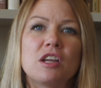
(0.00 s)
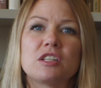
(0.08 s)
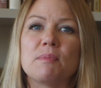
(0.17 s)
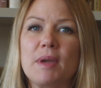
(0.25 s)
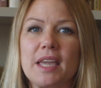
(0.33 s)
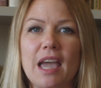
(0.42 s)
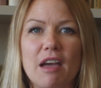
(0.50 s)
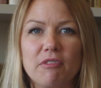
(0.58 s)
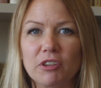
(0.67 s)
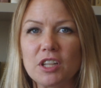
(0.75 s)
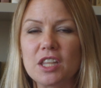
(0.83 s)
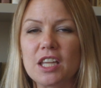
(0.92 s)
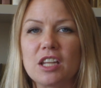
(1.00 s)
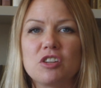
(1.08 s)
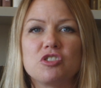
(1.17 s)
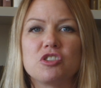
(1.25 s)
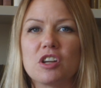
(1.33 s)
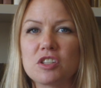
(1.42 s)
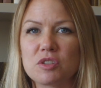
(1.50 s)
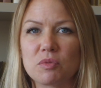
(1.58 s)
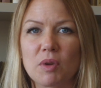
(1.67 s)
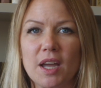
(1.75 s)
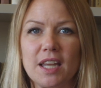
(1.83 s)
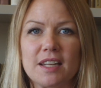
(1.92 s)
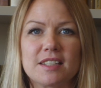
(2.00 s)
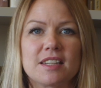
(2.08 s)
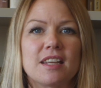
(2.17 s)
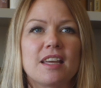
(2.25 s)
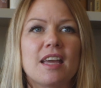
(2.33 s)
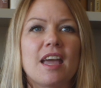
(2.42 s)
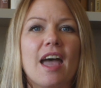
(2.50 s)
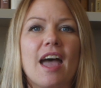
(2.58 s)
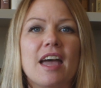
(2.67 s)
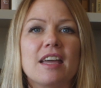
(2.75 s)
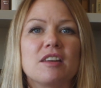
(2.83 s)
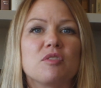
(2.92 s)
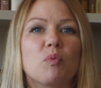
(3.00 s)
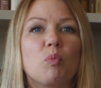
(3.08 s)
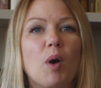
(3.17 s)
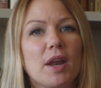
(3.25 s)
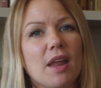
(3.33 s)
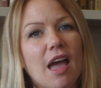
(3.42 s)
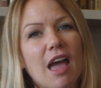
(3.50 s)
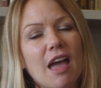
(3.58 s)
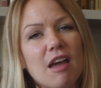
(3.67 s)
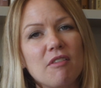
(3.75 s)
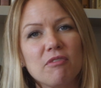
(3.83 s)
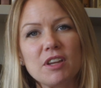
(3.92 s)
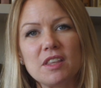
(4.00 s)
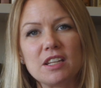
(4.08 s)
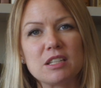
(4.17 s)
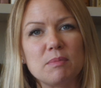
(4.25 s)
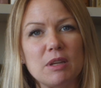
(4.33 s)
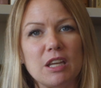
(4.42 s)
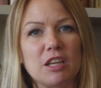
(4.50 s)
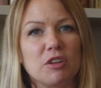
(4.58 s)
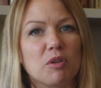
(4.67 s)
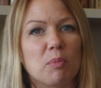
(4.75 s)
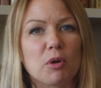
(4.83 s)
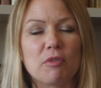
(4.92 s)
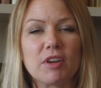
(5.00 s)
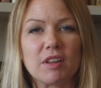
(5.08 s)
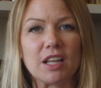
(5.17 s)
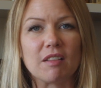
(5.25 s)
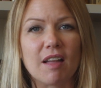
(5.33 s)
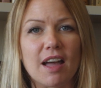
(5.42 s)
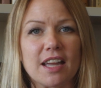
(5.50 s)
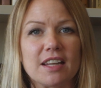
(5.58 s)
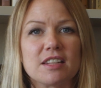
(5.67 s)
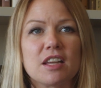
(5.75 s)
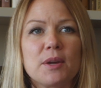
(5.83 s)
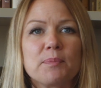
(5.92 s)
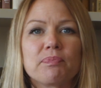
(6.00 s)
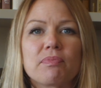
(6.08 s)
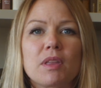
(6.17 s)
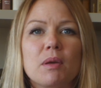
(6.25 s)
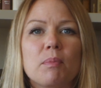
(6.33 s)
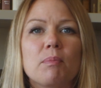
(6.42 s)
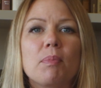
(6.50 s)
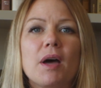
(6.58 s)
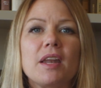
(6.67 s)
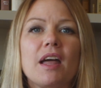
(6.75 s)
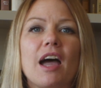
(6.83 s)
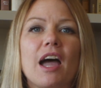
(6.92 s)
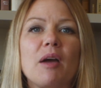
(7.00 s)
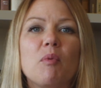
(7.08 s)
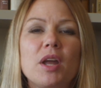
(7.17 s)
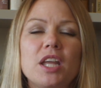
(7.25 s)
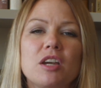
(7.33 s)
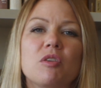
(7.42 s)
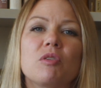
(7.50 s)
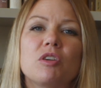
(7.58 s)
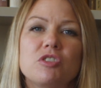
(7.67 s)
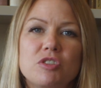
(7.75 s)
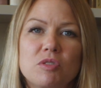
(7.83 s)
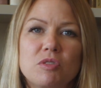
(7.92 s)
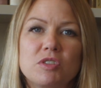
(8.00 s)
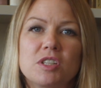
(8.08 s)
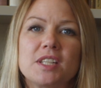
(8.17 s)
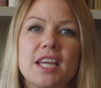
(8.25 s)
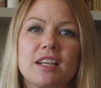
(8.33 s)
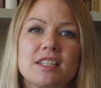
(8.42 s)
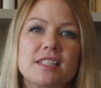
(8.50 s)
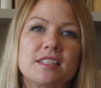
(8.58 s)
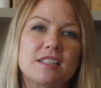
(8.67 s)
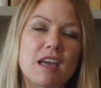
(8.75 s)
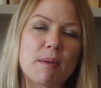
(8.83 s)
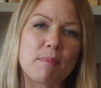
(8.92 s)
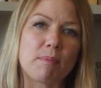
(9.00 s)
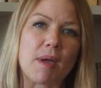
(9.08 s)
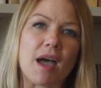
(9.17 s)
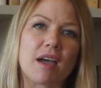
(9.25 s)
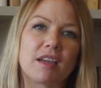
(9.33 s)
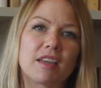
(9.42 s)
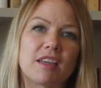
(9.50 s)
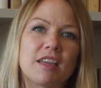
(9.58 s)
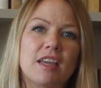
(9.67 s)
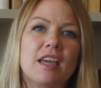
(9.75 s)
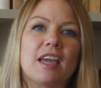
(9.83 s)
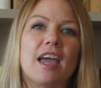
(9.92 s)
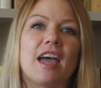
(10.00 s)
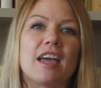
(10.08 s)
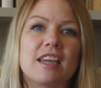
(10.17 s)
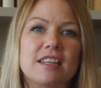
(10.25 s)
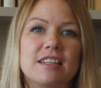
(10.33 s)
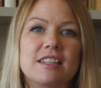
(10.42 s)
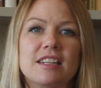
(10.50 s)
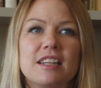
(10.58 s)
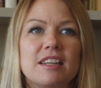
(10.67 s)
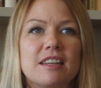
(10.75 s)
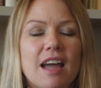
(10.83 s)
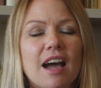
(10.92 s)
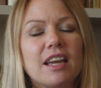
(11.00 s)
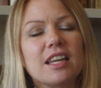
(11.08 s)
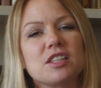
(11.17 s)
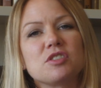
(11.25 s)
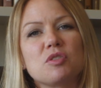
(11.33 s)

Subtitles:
to make everything just right and want everything to be, perfectly aligned. But I want to encourage you to take a step back and not get